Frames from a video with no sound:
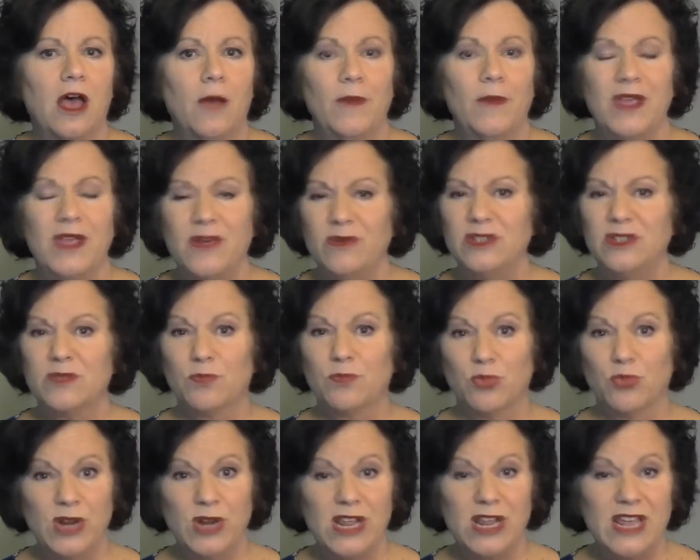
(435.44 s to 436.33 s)
It was
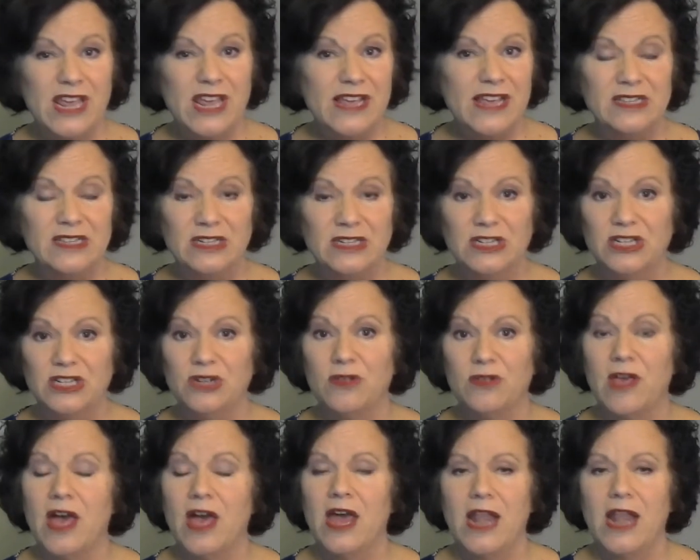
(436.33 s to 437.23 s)
pretty easy to do
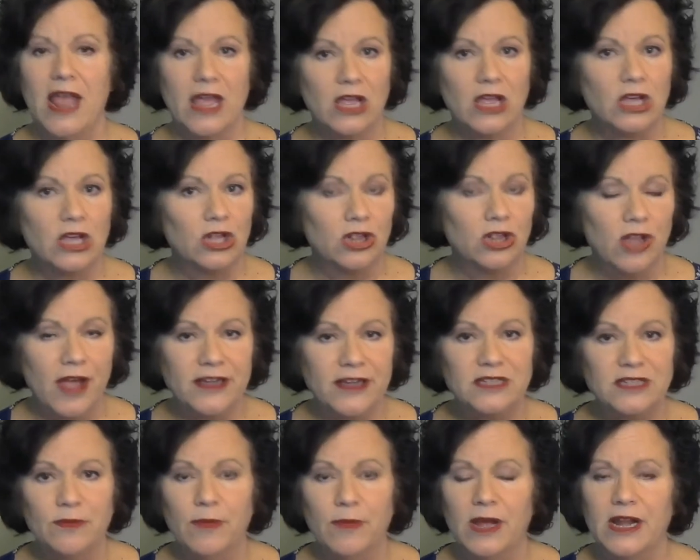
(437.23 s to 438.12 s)
that and
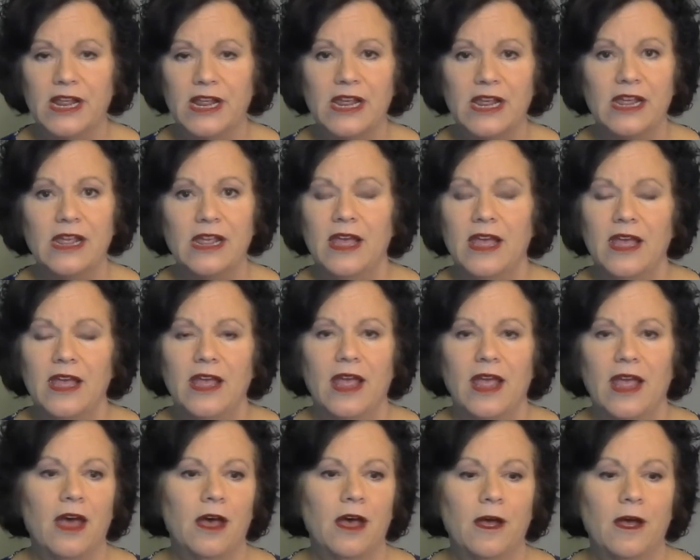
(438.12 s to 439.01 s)
collect money
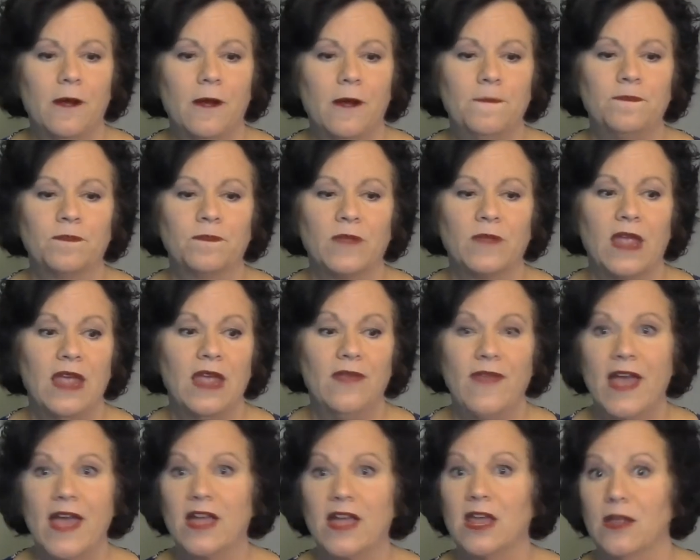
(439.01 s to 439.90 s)
and
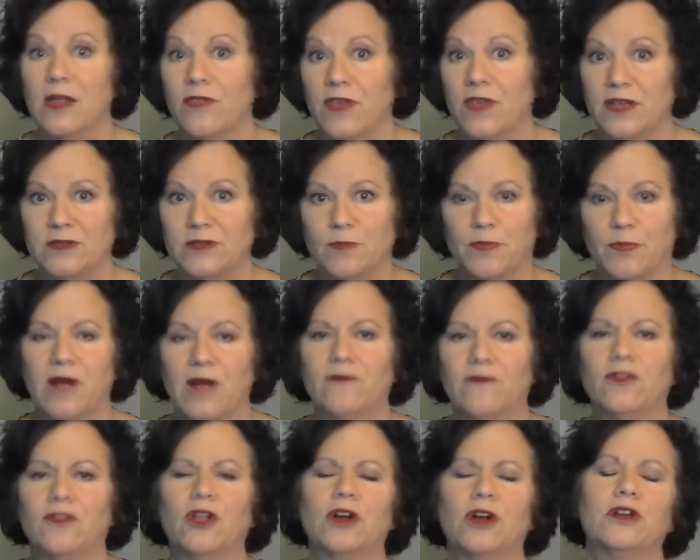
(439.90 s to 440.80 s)
that kind of thing. But
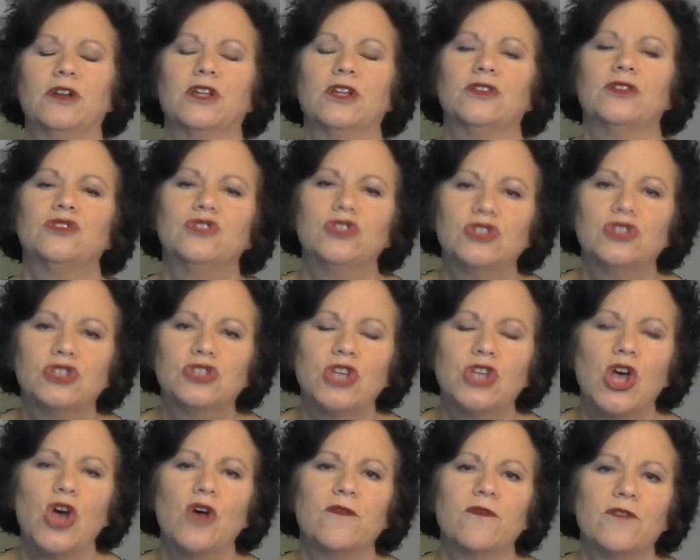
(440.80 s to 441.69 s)
I've learned
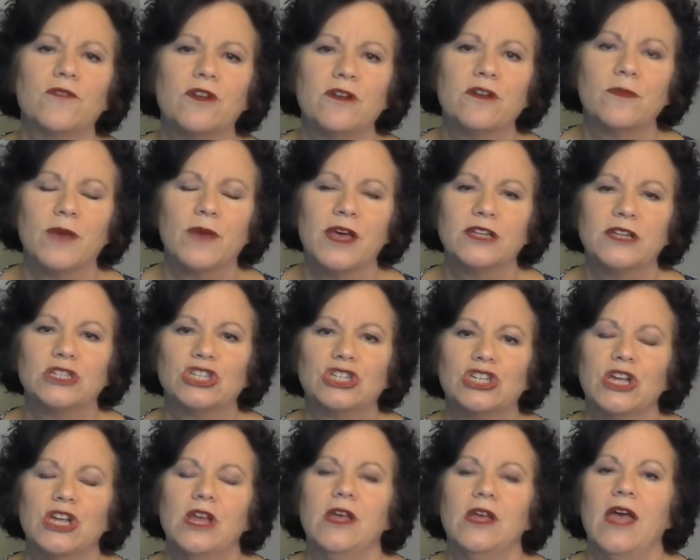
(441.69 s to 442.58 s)
so very much
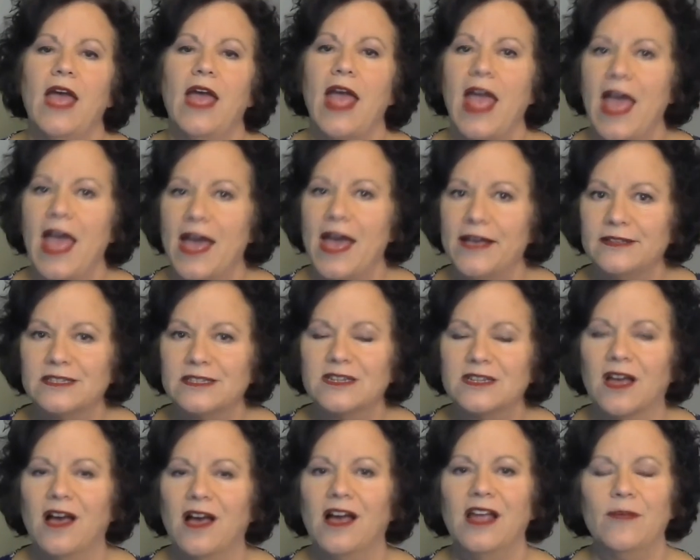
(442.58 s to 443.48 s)
as
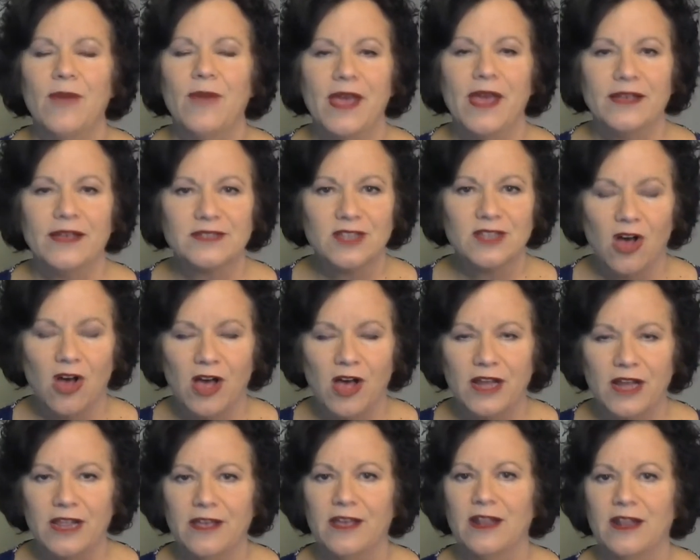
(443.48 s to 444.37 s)
time has
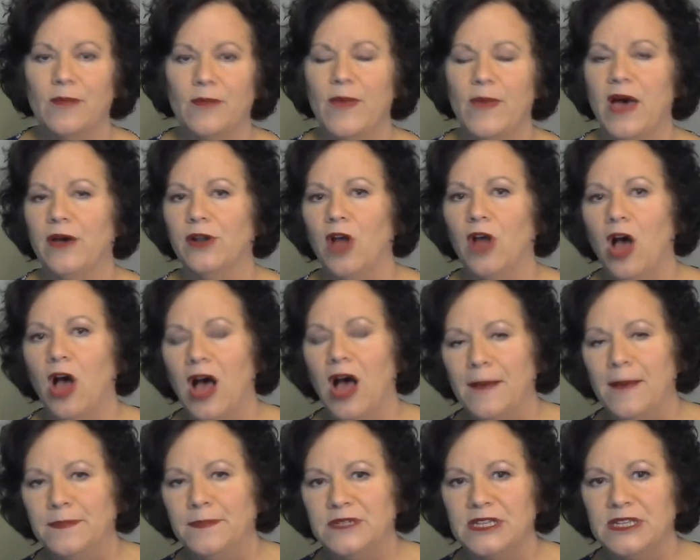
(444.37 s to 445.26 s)
gone in about
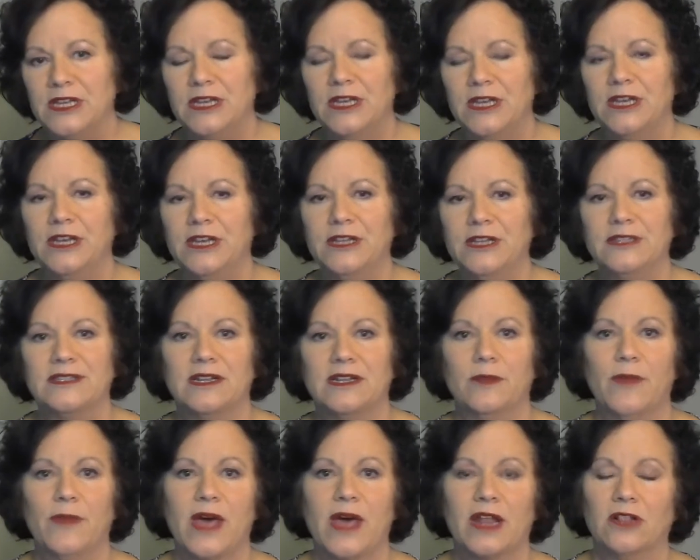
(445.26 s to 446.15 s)
opt-ins and
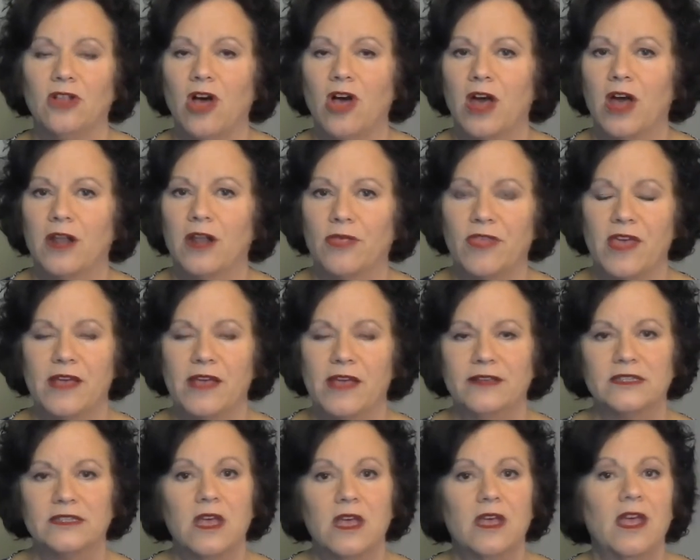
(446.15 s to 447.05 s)
about a lot of
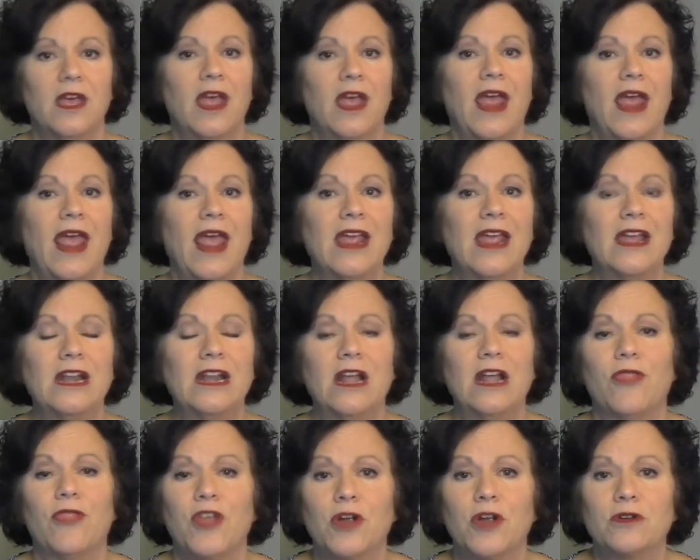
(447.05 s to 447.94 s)
things, and
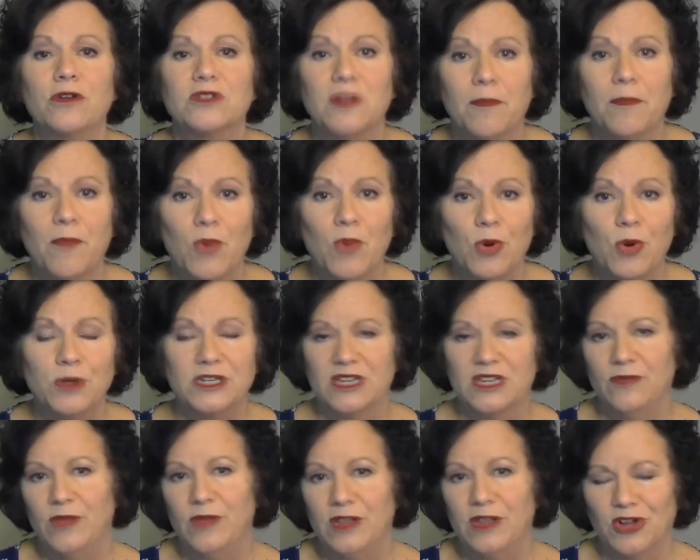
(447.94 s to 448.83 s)
there's more
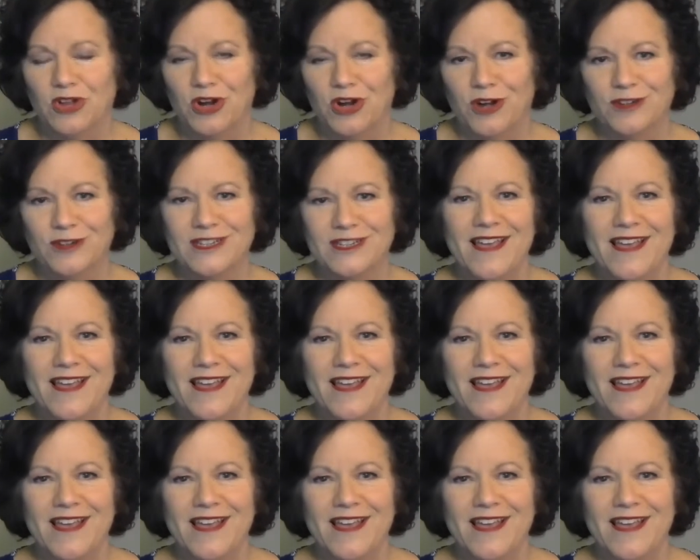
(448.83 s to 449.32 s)
to be learned.